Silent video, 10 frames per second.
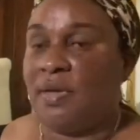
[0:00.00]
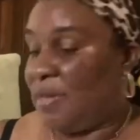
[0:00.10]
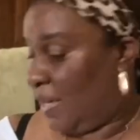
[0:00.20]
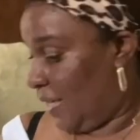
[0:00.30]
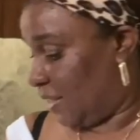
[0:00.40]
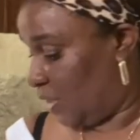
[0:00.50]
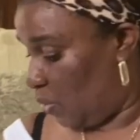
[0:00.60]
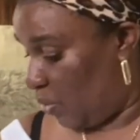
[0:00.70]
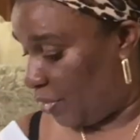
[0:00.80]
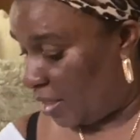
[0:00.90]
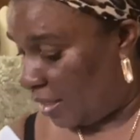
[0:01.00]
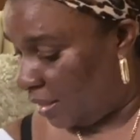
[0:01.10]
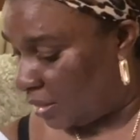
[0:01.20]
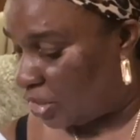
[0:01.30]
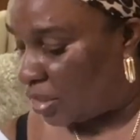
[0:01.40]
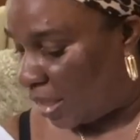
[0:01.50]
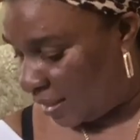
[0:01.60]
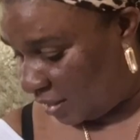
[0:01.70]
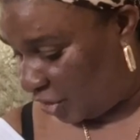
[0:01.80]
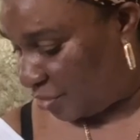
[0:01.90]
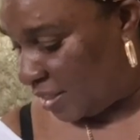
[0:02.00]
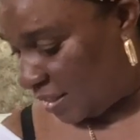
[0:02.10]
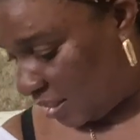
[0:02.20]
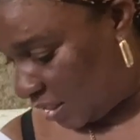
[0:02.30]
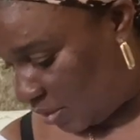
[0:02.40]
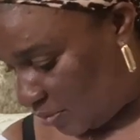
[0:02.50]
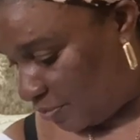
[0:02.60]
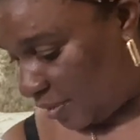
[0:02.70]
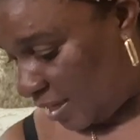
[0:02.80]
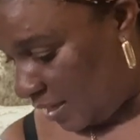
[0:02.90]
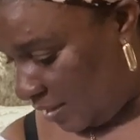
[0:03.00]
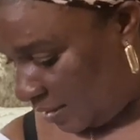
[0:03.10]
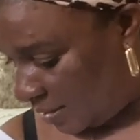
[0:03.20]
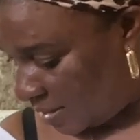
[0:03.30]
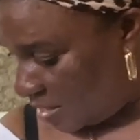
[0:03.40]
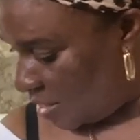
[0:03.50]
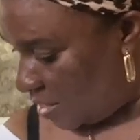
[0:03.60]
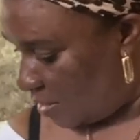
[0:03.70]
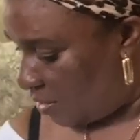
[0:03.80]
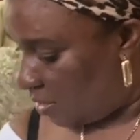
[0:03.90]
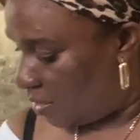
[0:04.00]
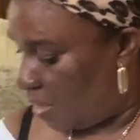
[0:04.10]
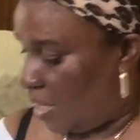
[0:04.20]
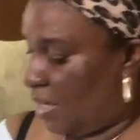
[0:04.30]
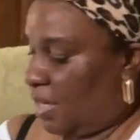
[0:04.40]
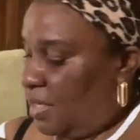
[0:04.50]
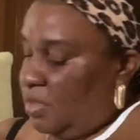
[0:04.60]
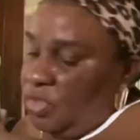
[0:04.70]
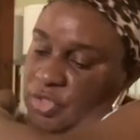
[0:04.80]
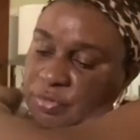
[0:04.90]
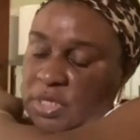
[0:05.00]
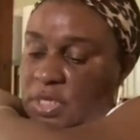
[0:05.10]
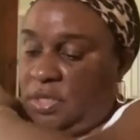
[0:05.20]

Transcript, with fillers: let's do the Dollar Tree stuff. Yeah, the Dollar Tree